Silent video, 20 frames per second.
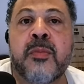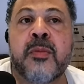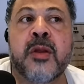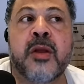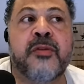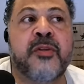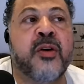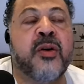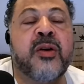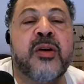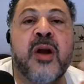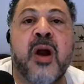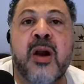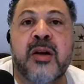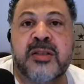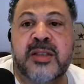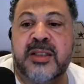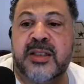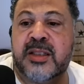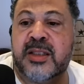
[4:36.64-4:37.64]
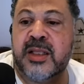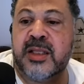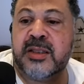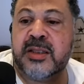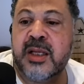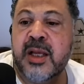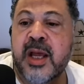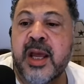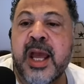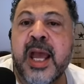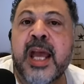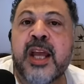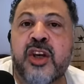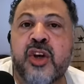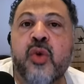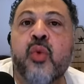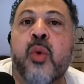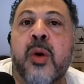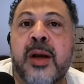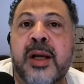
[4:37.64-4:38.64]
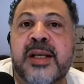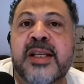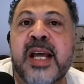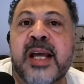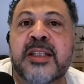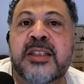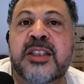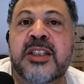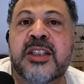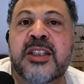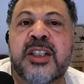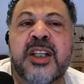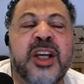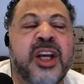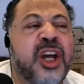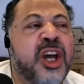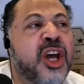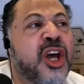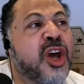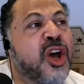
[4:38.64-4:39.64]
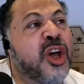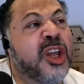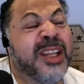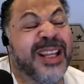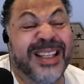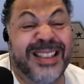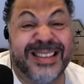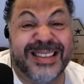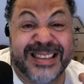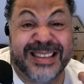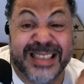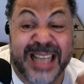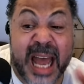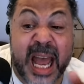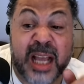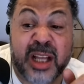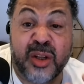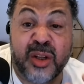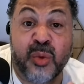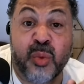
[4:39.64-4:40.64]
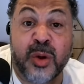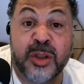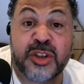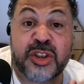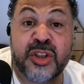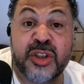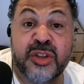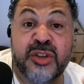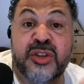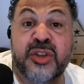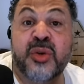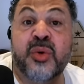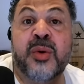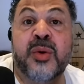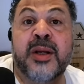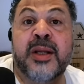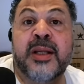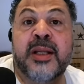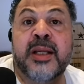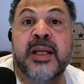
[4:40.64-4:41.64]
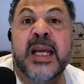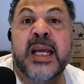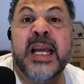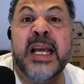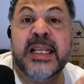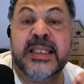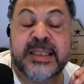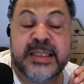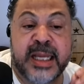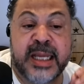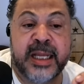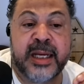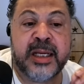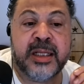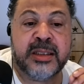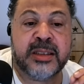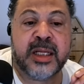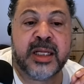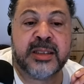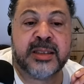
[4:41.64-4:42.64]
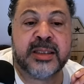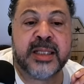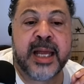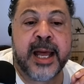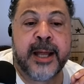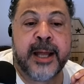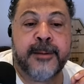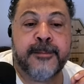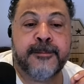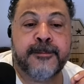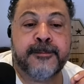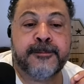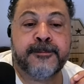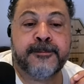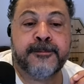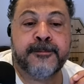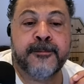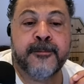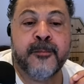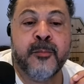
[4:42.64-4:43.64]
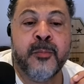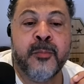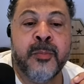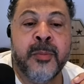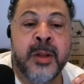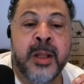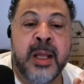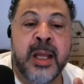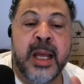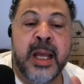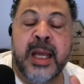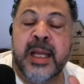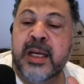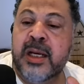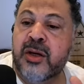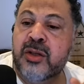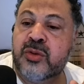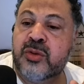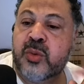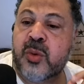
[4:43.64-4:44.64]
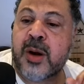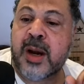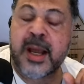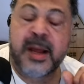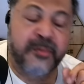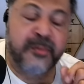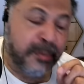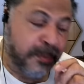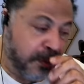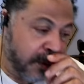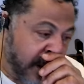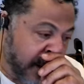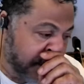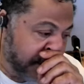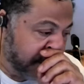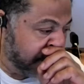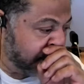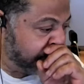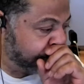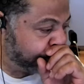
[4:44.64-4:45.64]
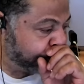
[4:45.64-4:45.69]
If you're a narcissist and you want attention, exactly what you're doing is getting just that. And here's where I have a problem